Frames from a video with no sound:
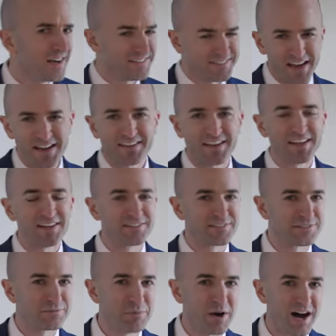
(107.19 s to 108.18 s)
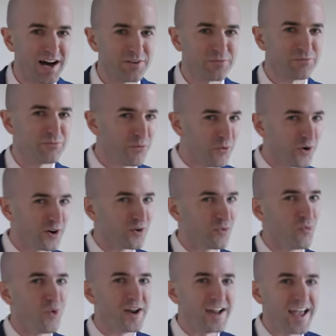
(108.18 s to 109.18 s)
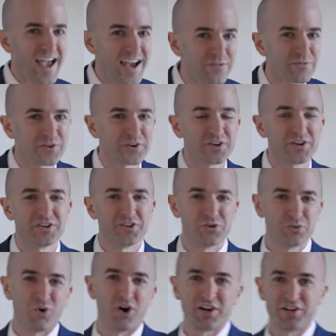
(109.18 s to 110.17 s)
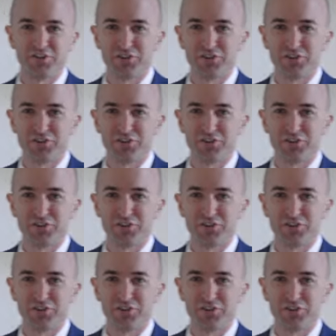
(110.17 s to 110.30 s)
a dedicated spot for whatever you wanna